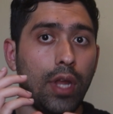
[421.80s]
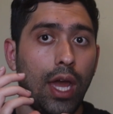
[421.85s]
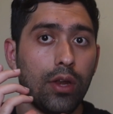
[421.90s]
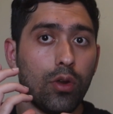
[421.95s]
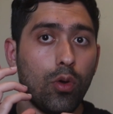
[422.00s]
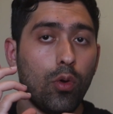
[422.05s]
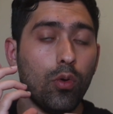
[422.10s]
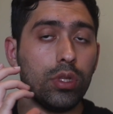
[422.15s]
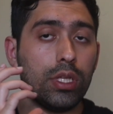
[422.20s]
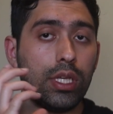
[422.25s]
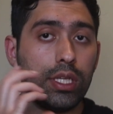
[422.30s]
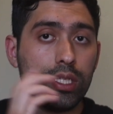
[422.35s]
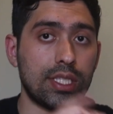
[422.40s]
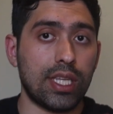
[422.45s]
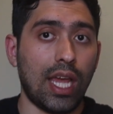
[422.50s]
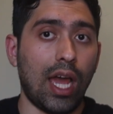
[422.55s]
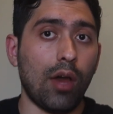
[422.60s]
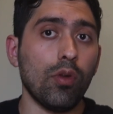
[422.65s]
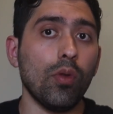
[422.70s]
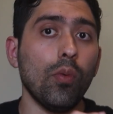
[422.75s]
not only a
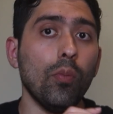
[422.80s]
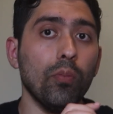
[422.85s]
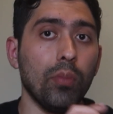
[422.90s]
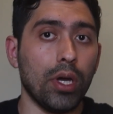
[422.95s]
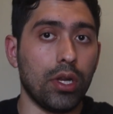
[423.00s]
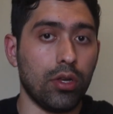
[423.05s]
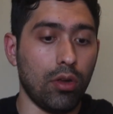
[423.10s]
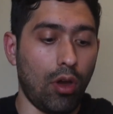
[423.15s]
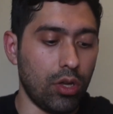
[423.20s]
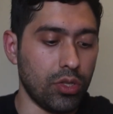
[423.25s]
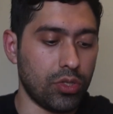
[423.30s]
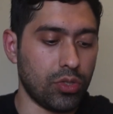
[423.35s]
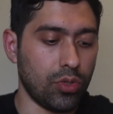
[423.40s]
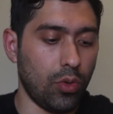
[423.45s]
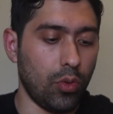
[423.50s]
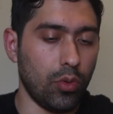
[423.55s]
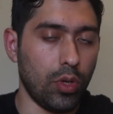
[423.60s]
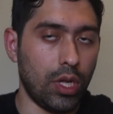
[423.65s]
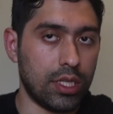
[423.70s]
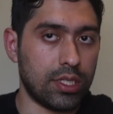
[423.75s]
sound, but
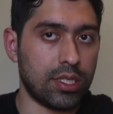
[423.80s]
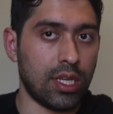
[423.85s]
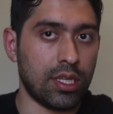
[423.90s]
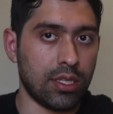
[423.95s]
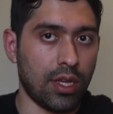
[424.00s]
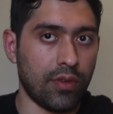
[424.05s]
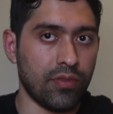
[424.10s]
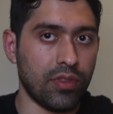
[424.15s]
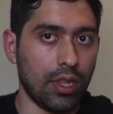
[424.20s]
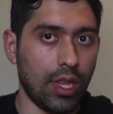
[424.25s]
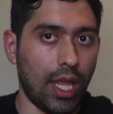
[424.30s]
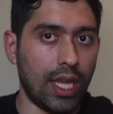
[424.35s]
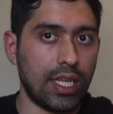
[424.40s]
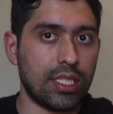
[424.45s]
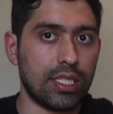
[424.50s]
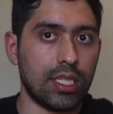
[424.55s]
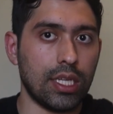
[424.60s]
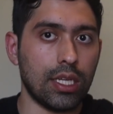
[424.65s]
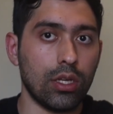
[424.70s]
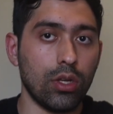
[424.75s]
also it sends off the light
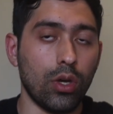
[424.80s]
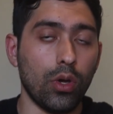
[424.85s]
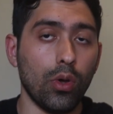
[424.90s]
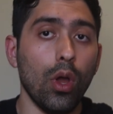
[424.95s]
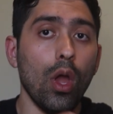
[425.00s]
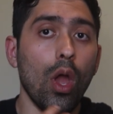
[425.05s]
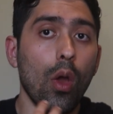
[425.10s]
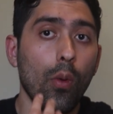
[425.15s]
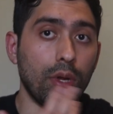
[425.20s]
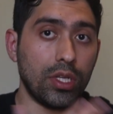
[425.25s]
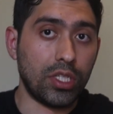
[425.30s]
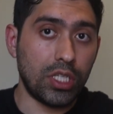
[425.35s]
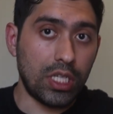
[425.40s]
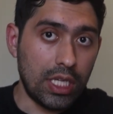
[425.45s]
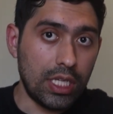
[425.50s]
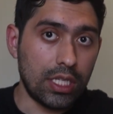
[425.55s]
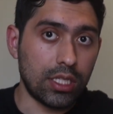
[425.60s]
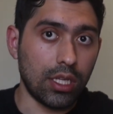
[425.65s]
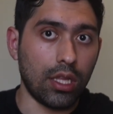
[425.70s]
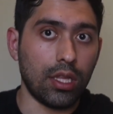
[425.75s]
signal, which
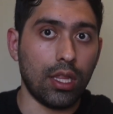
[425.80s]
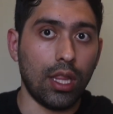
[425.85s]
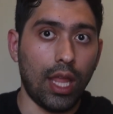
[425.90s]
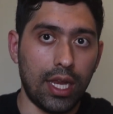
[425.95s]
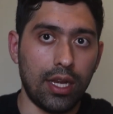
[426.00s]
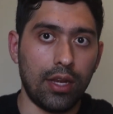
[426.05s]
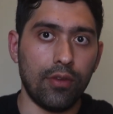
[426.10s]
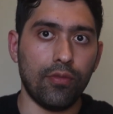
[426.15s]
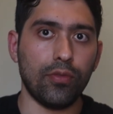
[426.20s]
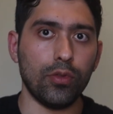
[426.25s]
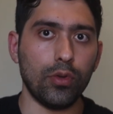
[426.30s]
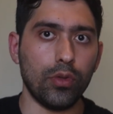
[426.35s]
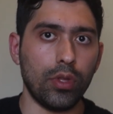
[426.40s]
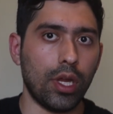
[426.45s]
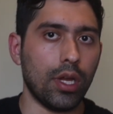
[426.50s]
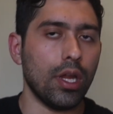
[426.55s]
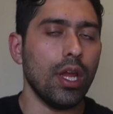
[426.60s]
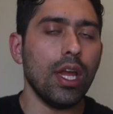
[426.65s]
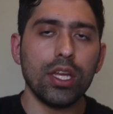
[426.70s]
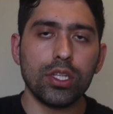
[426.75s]
he saw the light and flew
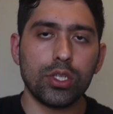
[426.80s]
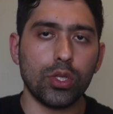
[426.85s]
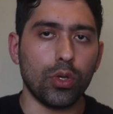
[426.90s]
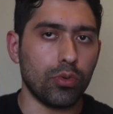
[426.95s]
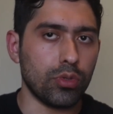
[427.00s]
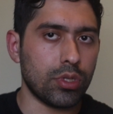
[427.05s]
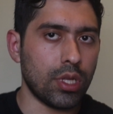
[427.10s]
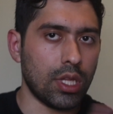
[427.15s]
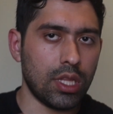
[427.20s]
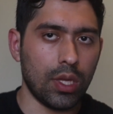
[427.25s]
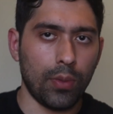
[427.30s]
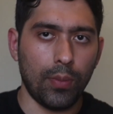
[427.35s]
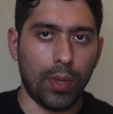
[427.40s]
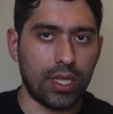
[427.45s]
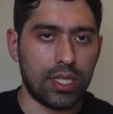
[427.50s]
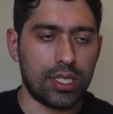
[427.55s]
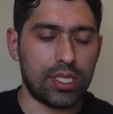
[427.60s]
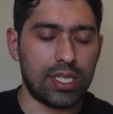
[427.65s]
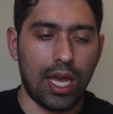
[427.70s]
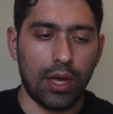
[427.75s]
there. So it was nothing
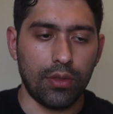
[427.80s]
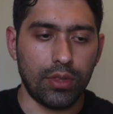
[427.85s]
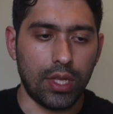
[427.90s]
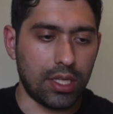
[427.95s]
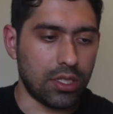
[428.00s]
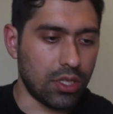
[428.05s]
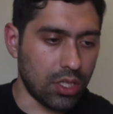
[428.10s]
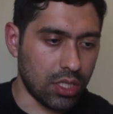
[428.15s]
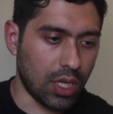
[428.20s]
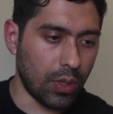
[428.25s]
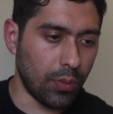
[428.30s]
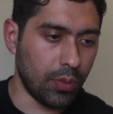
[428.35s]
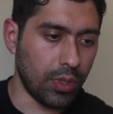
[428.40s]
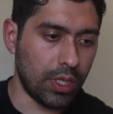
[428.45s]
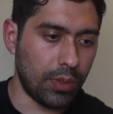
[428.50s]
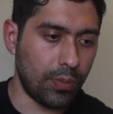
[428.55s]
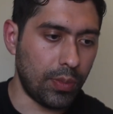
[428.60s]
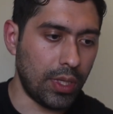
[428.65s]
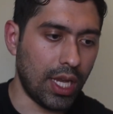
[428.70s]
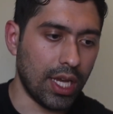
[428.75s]
about the sound. That's just
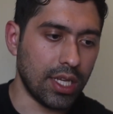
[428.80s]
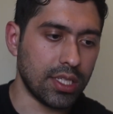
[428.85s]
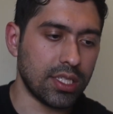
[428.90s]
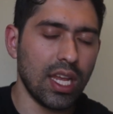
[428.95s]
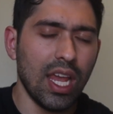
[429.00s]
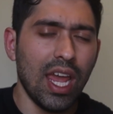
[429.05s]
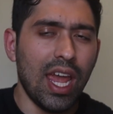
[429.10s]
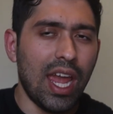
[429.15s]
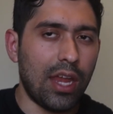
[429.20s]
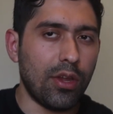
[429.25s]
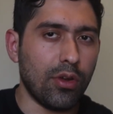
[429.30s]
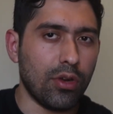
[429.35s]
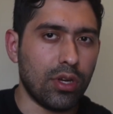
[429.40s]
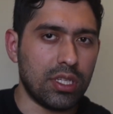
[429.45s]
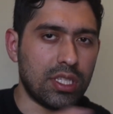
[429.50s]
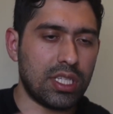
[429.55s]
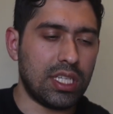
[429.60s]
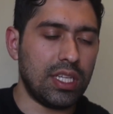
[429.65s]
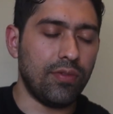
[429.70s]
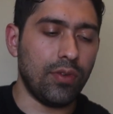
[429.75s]
complete BS. And you're
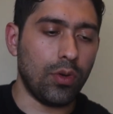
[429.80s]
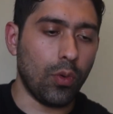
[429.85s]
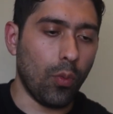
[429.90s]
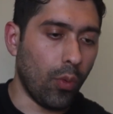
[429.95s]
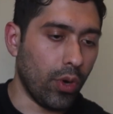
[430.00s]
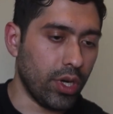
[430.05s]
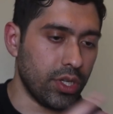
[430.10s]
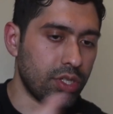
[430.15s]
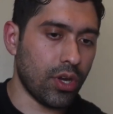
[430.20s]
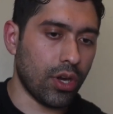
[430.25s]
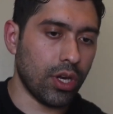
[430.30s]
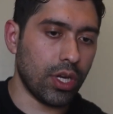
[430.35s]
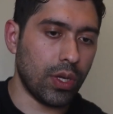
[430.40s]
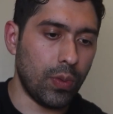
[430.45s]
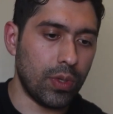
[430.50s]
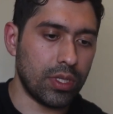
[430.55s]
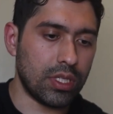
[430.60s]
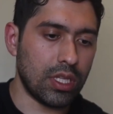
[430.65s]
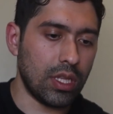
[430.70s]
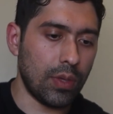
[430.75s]
going to see even worse
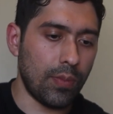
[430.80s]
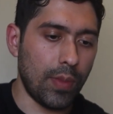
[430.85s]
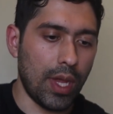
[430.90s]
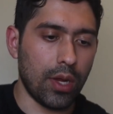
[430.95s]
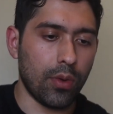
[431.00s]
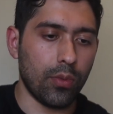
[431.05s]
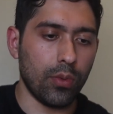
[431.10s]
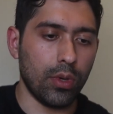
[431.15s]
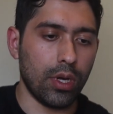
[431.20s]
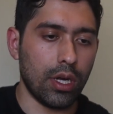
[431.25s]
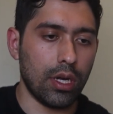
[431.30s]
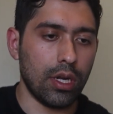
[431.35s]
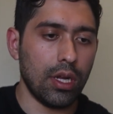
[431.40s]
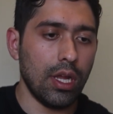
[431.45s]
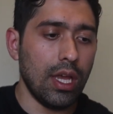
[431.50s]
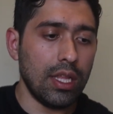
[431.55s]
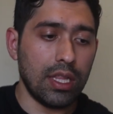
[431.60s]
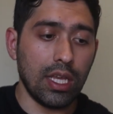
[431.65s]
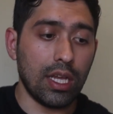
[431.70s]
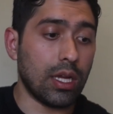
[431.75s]
arguments that they make where
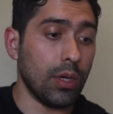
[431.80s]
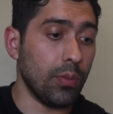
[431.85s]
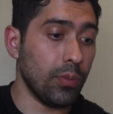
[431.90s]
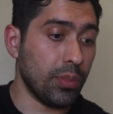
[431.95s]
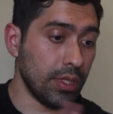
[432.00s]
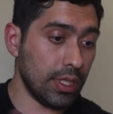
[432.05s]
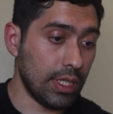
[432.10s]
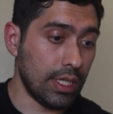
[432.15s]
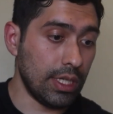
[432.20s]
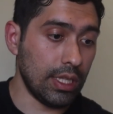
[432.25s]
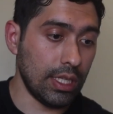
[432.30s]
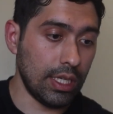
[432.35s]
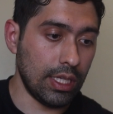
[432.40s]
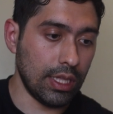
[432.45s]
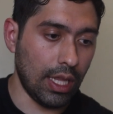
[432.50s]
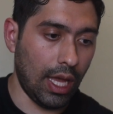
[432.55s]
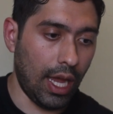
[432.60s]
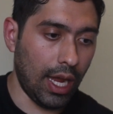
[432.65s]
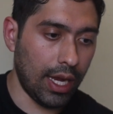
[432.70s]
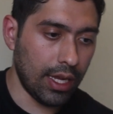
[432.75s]
they completely
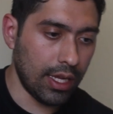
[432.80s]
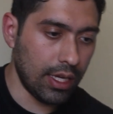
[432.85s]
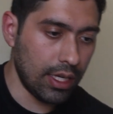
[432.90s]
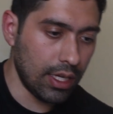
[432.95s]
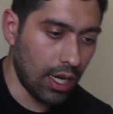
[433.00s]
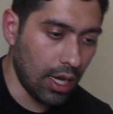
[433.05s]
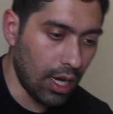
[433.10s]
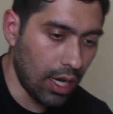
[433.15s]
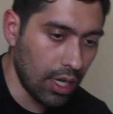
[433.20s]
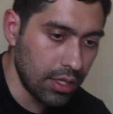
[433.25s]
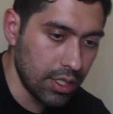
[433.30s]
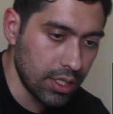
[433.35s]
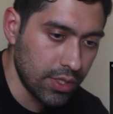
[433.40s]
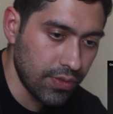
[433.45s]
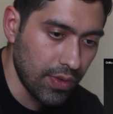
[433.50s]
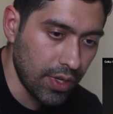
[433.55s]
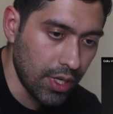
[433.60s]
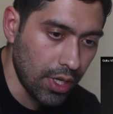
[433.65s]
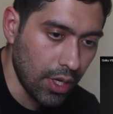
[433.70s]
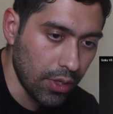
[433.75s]
lie in this
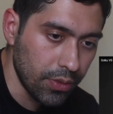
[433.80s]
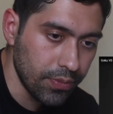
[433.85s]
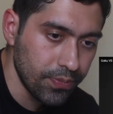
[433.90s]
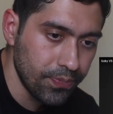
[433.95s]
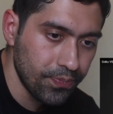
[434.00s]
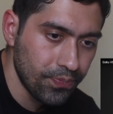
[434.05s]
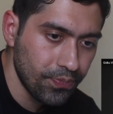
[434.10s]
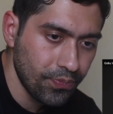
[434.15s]
video.